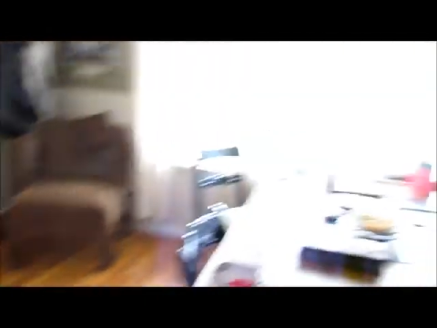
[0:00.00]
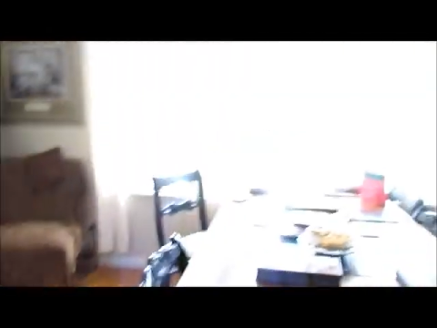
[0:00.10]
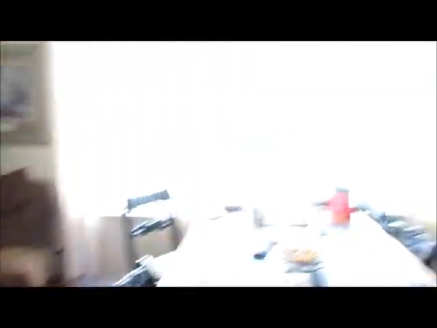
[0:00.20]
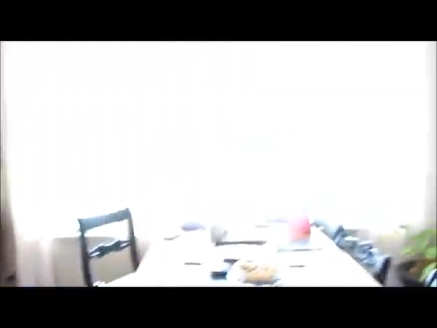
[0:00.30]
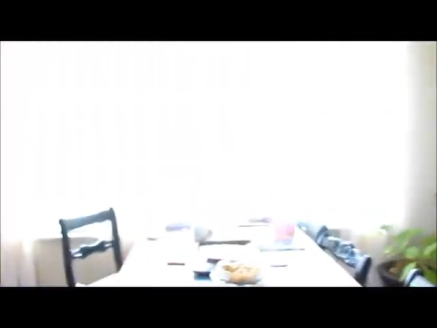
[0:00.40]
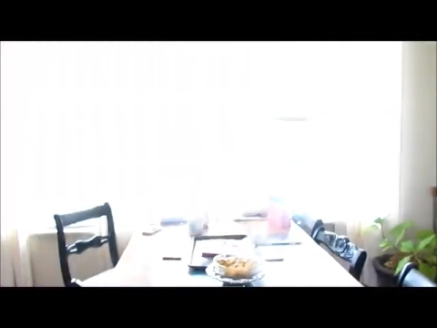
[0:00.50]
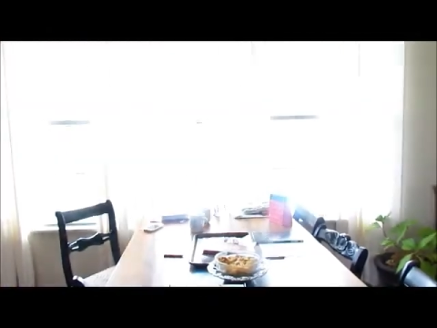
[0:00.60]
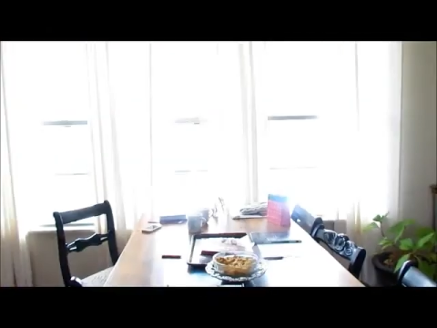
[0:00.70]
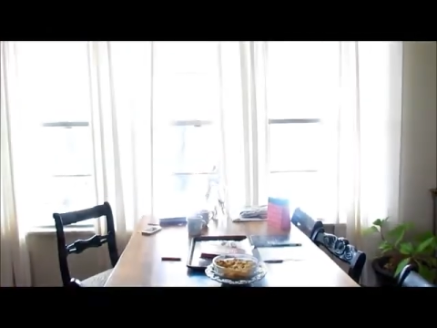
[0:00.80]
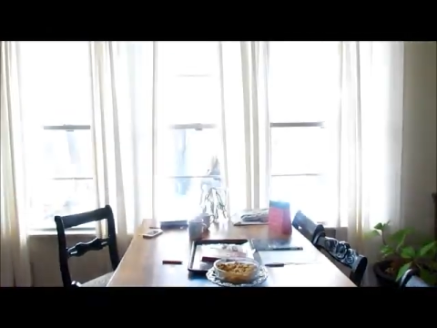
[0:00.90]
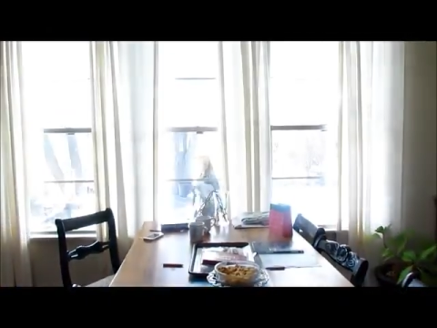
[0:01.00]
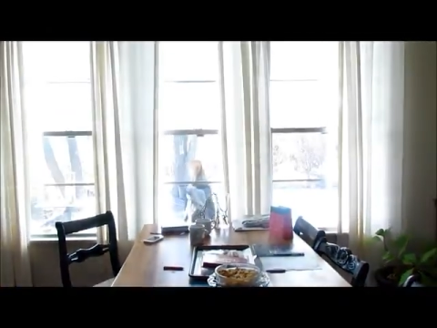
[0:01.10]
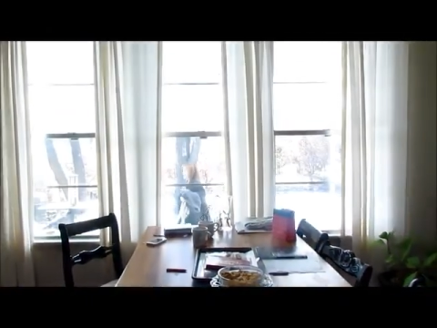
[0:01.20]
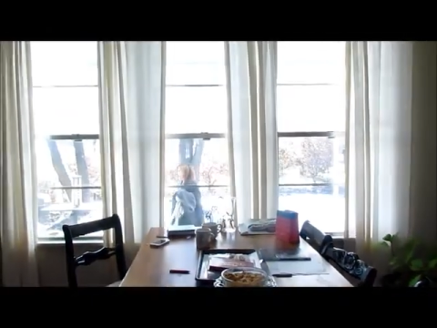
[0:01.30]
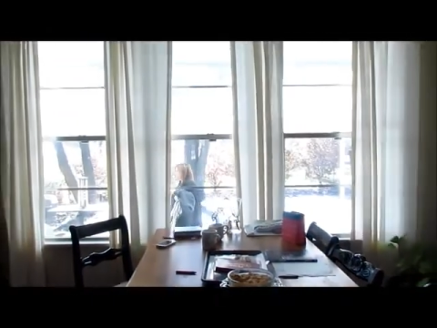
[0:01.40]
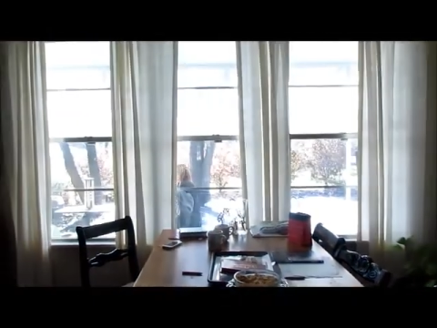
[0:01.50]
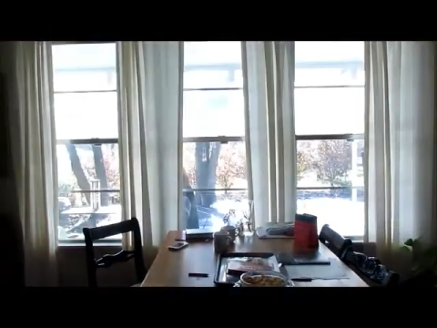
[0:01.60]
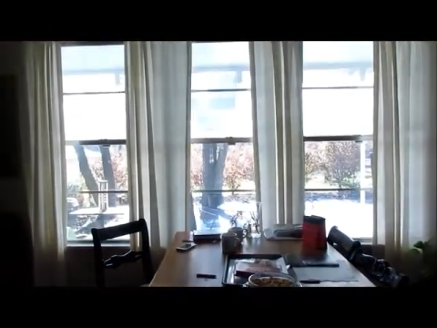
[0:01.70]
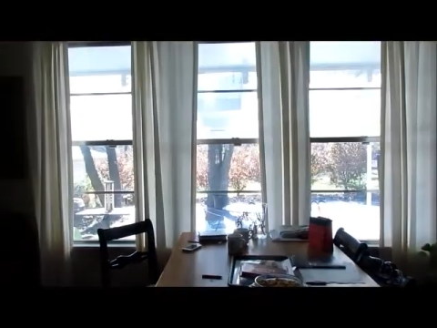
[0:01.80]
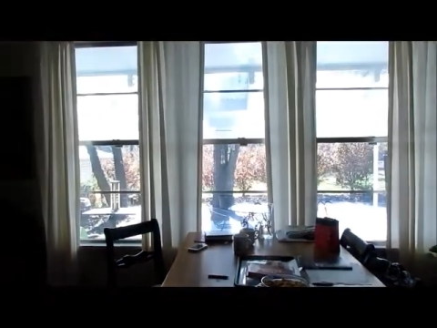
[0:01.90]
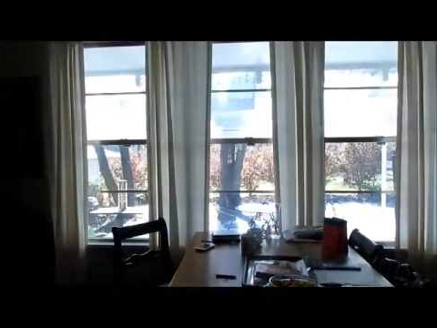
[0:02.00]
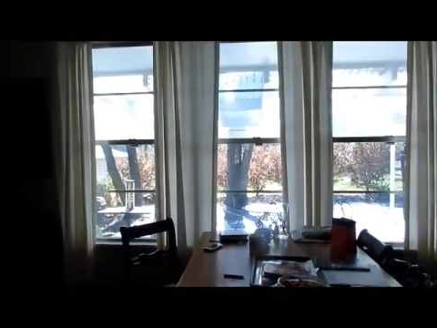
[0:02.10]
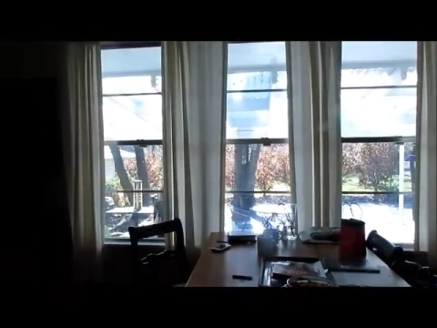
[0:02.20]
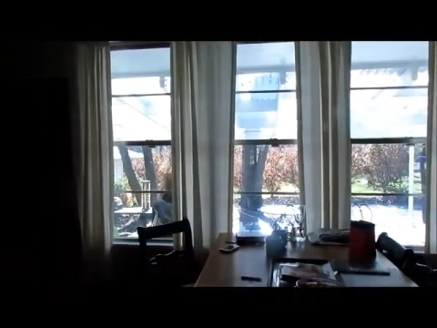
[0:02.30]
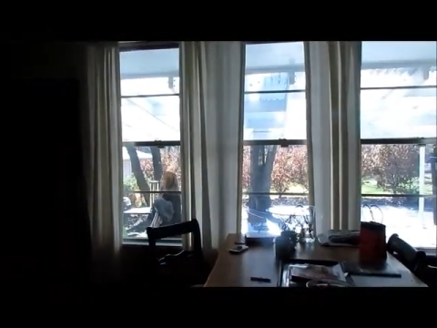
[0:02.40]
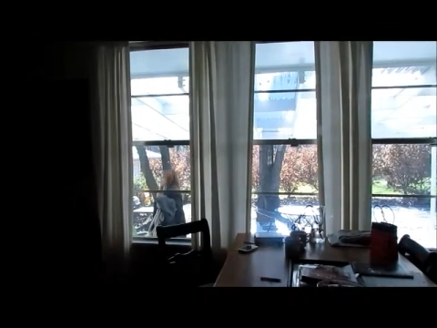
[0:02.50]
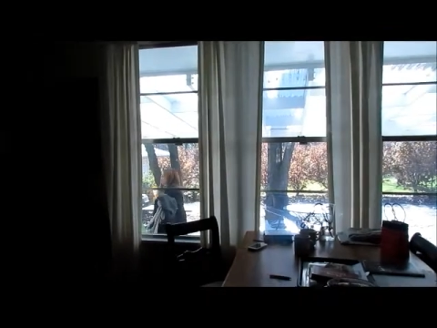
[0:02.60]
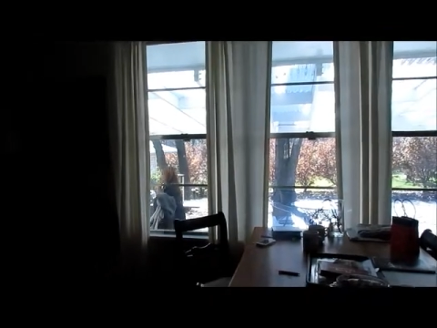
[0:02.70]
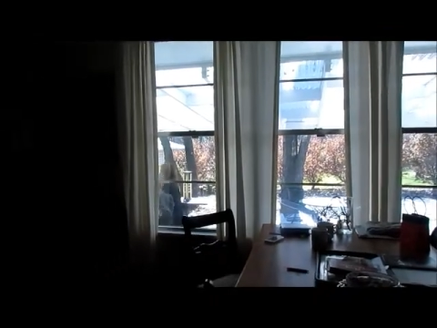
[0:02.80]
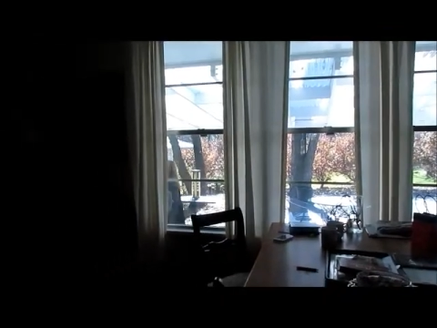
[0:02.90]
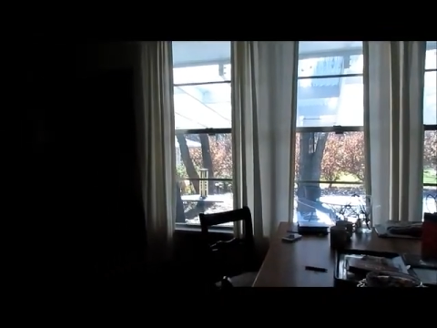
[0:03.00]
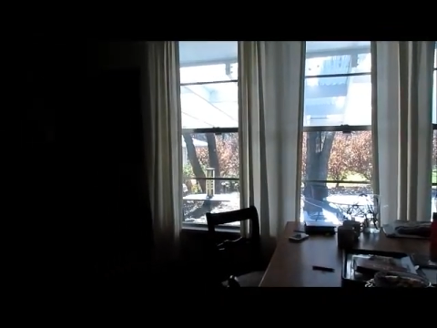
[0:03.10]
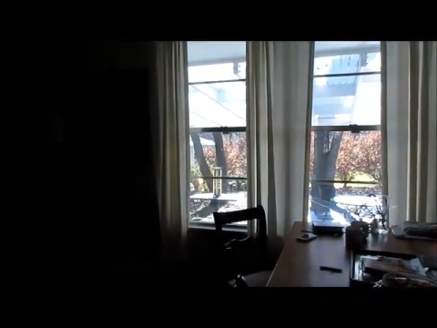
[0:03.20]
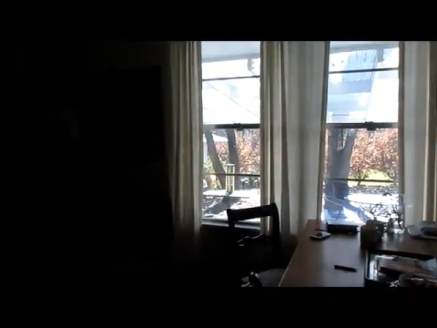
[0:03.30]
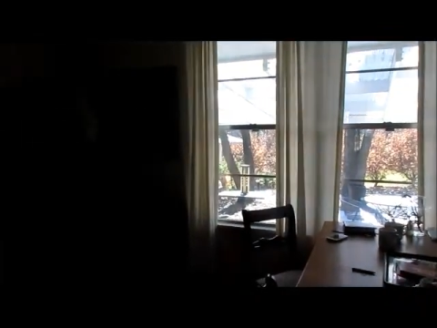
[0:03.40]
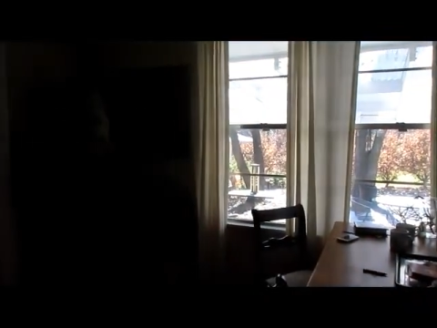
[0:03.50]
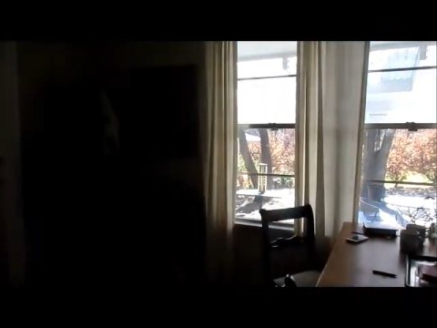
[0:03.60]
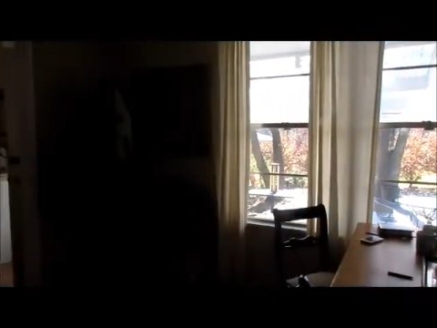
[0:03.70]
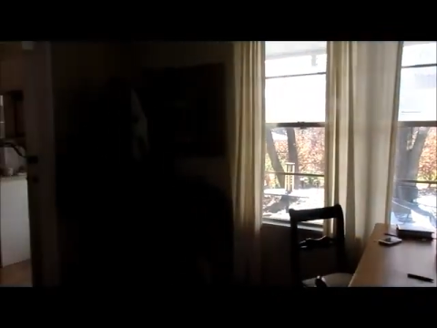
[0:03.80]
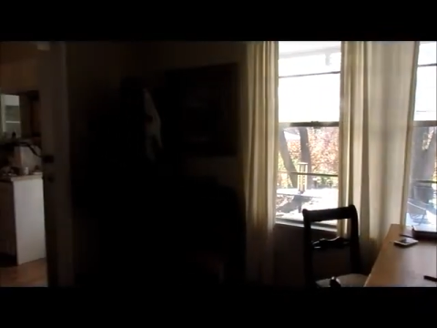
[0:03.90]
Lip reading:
(no speaker visible)